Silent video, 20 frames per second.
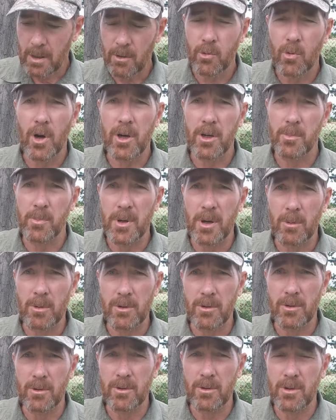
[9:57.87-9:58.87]
You want to be able
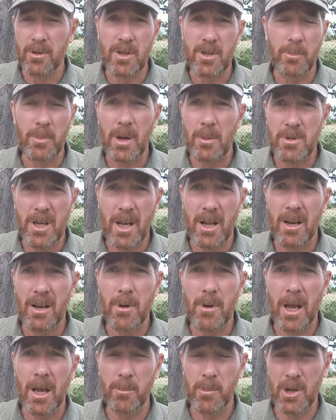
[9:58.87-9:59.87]
to, and sometimes that
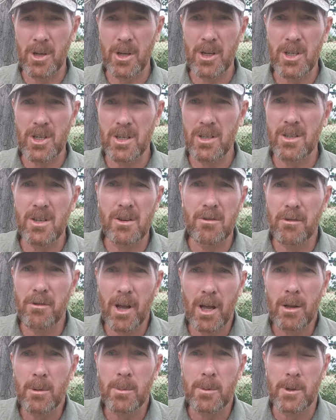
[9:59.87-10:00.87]
ammunition isn't
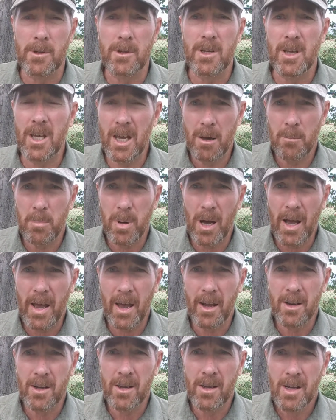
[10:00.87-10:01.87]
available. You can't buy
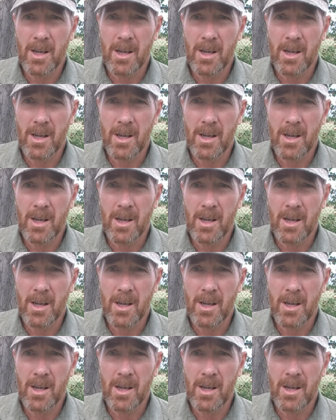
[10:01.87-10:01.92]
it.